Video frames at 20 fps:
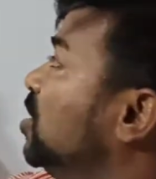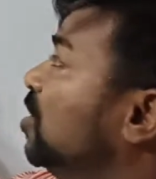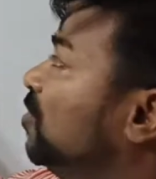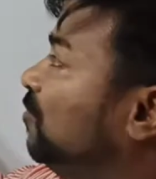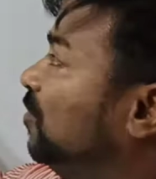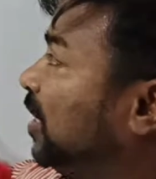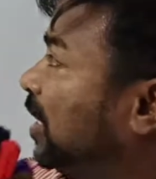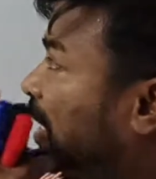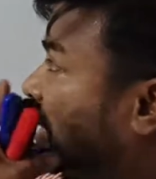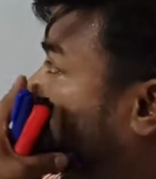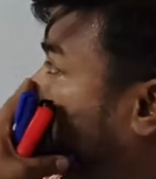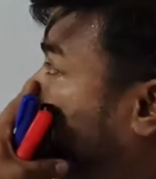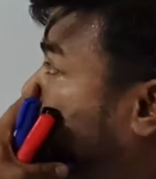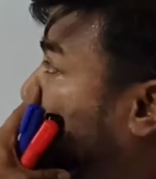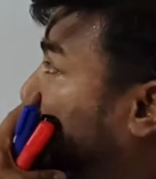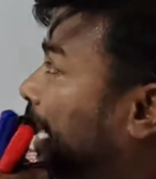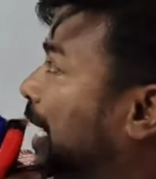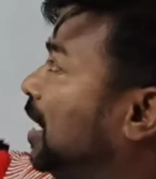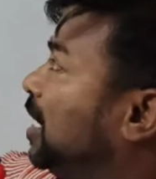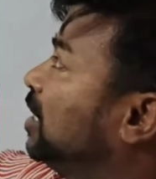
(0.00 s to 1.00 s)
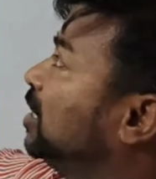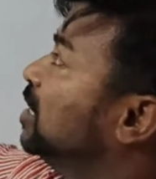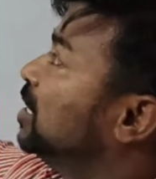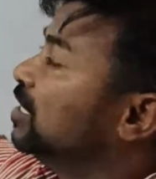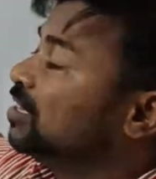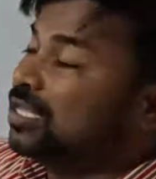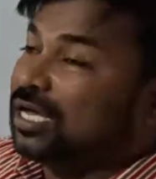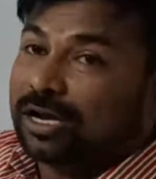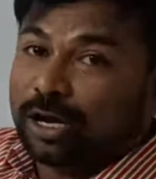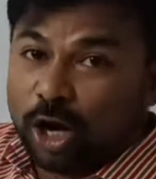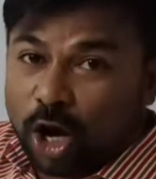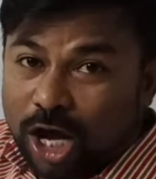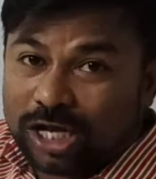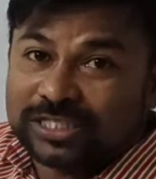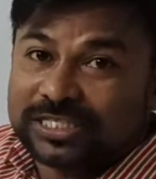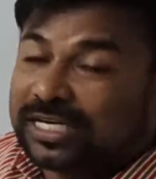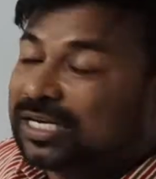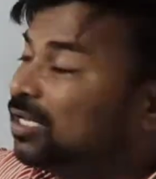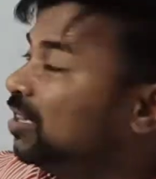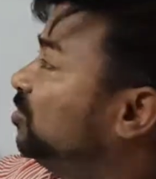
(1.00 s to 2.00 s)
we can take the
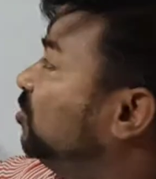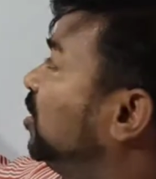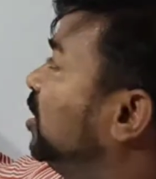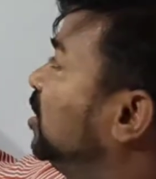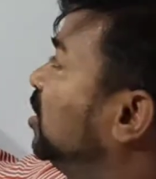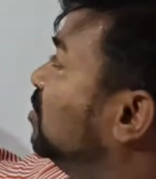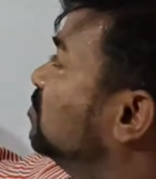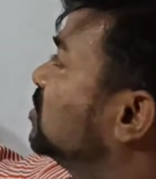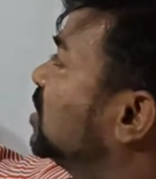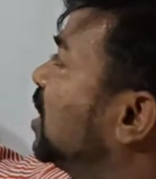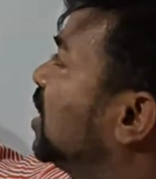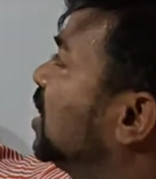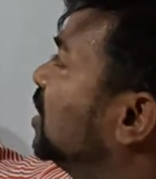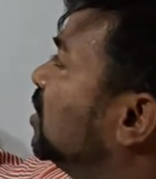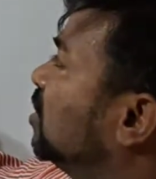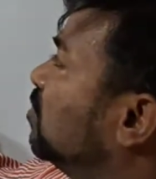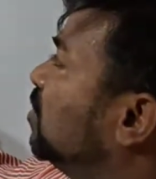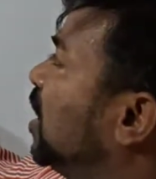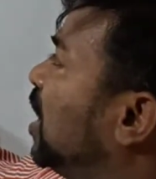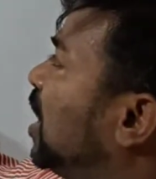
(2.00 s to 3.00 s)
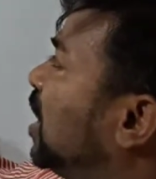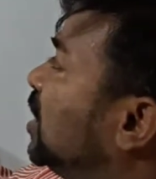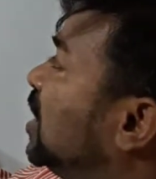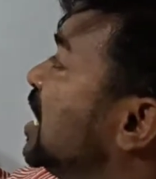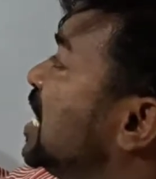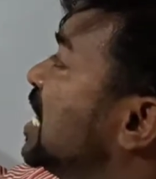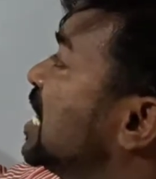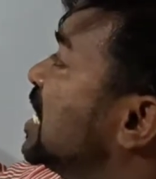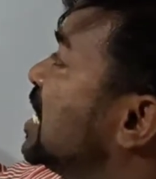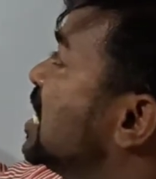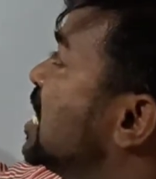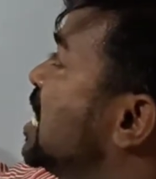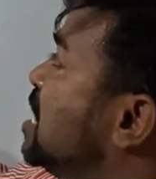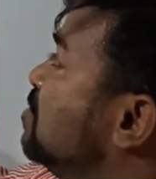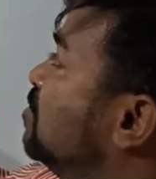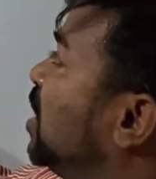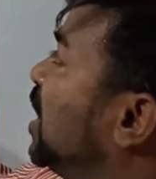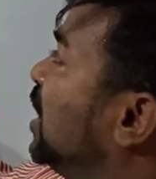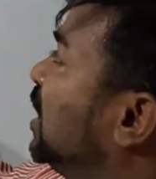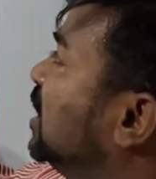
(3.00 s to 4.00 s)
logical 3 terms are nothing but A
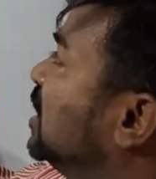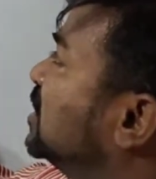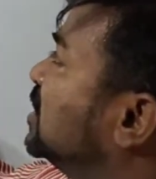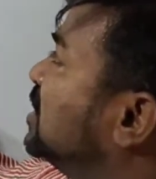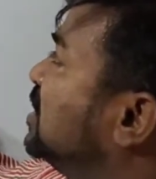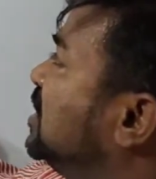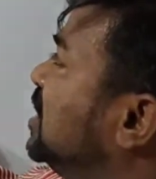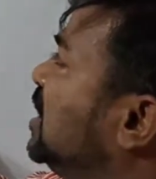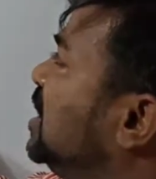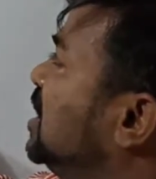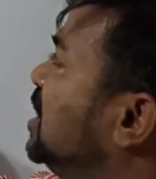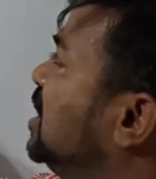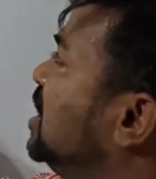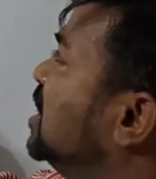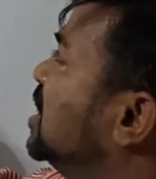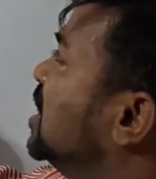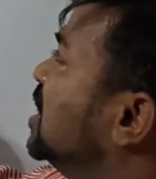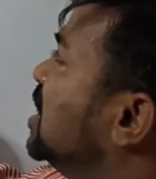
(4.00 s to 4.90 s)
minus D,